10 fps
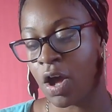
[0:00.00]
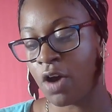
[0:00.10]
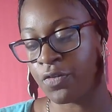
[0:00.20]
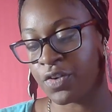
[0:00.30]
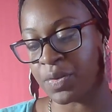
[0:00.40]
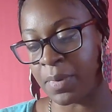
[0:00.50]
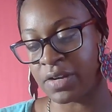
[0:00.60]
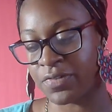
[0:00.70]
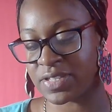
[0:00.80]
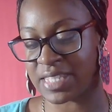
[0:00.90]
for the
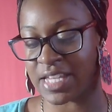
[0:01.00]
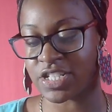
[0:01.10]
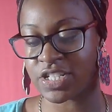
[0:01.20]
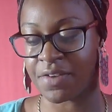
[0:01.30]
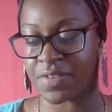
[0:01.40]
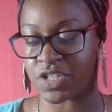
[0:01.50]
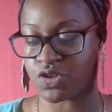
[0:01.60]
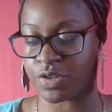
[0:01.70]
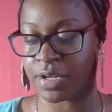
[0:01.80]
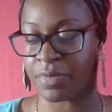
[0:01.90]
manifestation of this
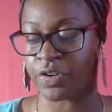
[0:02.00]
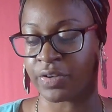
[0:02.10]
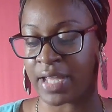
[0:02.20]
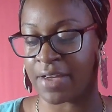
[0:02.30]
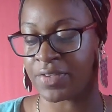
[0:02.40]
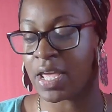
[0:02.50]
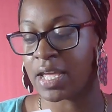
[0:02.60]
dream in your life